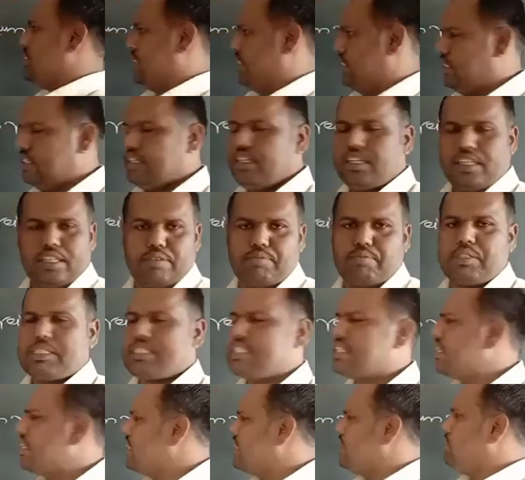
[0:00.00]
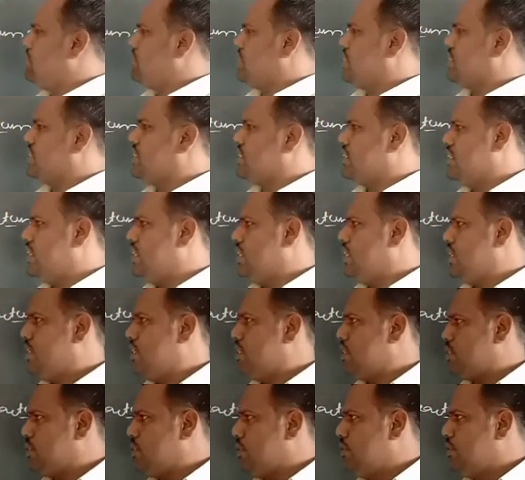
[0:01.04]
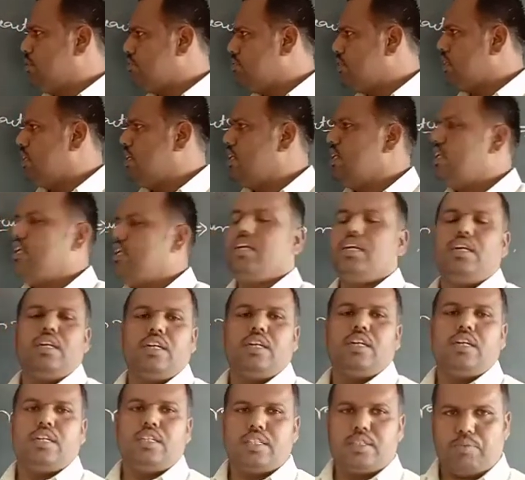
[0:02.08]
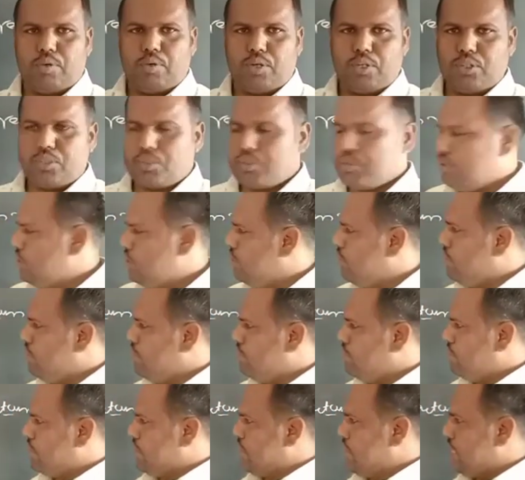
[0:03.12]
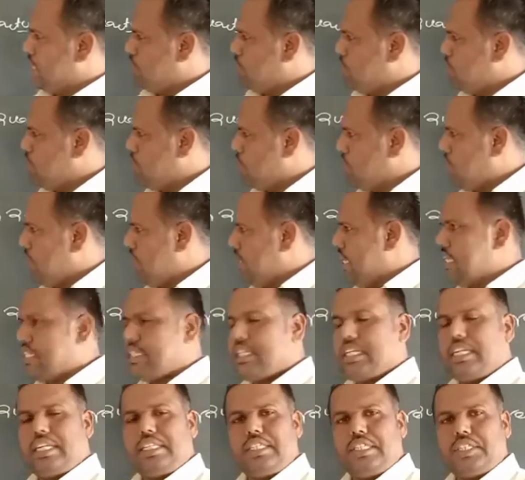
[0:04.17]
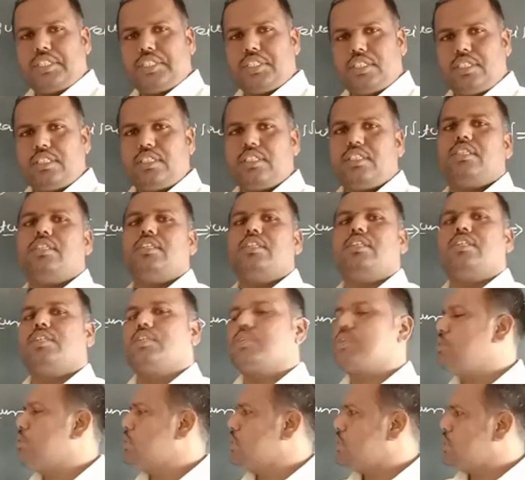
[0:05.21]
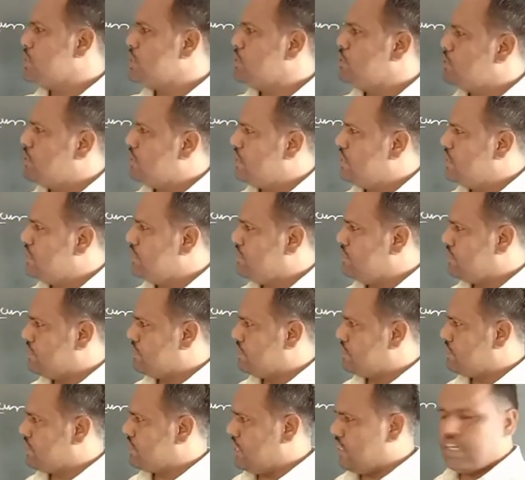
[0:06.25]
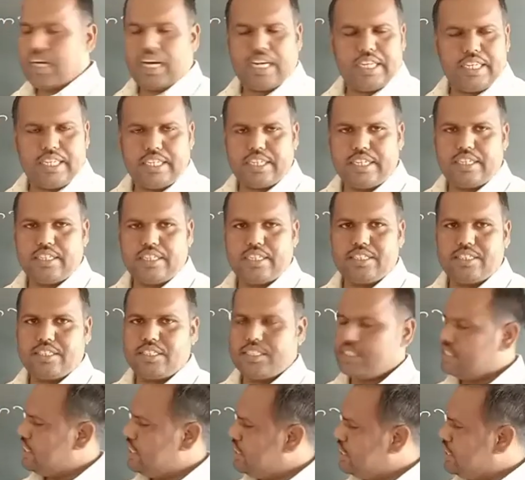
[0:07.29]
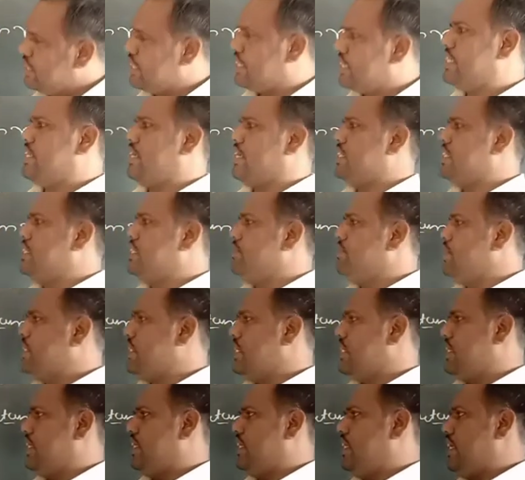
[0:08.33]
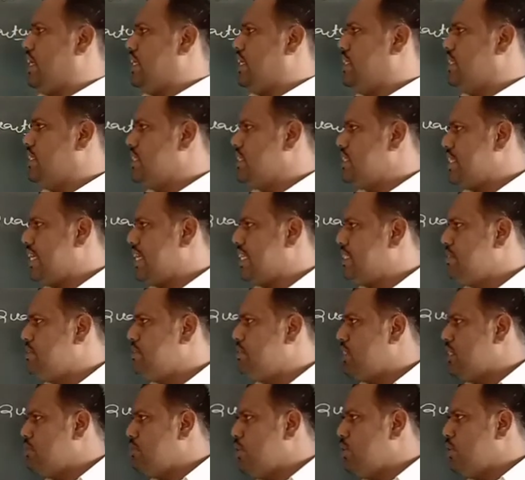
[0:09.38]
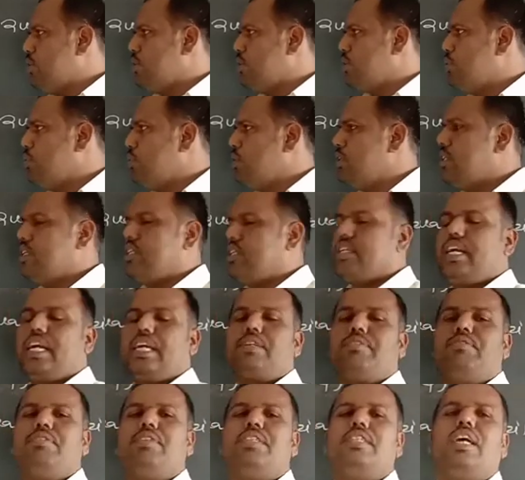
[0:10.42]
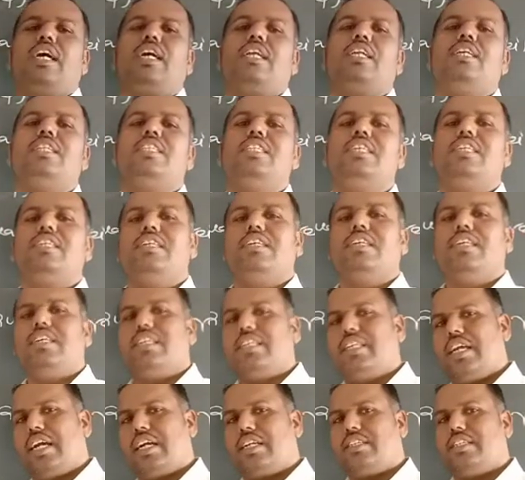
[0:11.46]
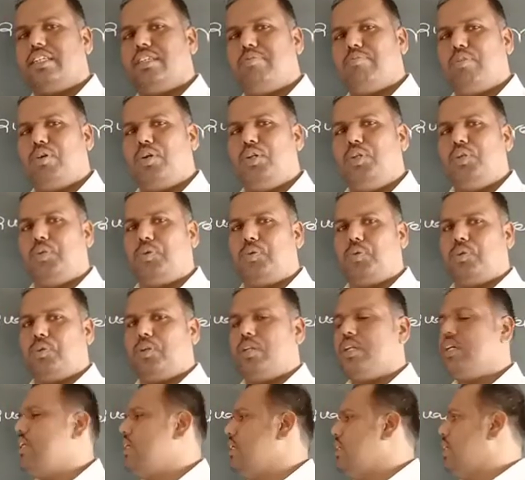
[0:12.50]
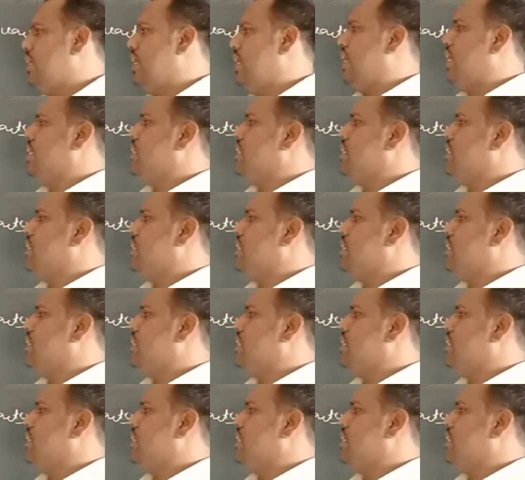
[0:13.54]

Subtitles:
in physical chemistry. So the molecule which absorb light radiation goes into the higher energy state, get activated, and this activated molecule react with another reactant molecule, and